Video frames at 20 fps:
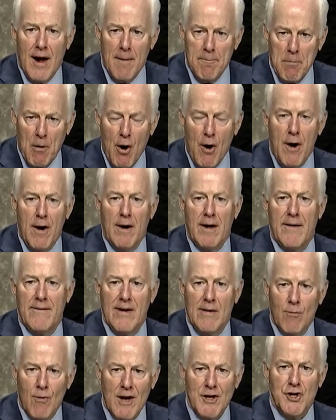part of a
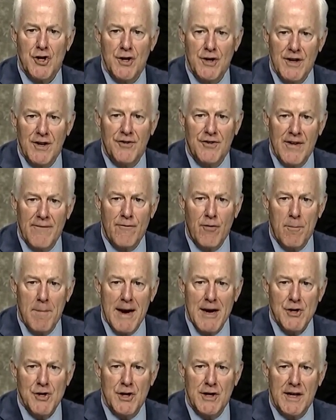Russian
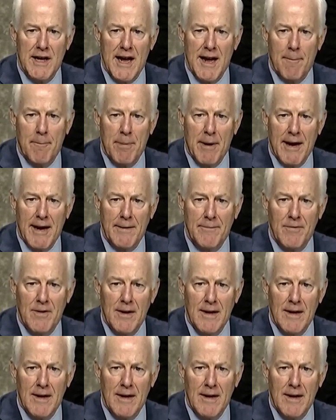disinformation campaign.